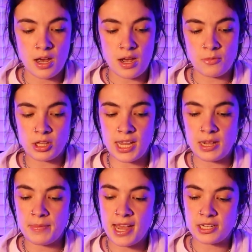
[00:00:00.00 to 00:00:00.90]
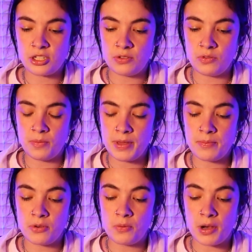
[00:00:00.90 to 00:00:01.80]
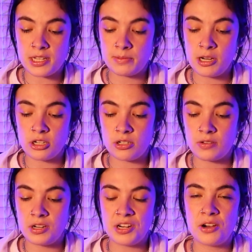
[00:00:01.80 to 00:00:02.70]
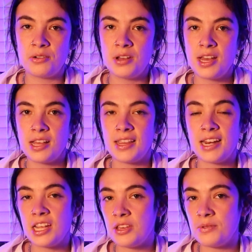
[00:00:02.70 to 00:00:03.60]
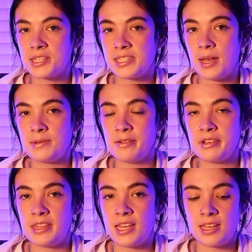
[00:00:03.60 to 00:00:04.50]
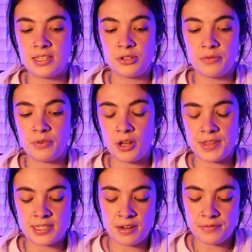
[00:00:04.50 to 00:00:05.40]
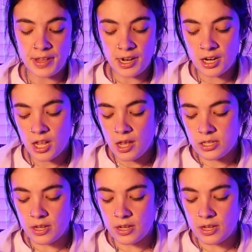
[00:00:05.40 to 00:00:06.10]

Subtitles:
Relating back to people who possibly are, letting you accept everything is your fault. That's not fair.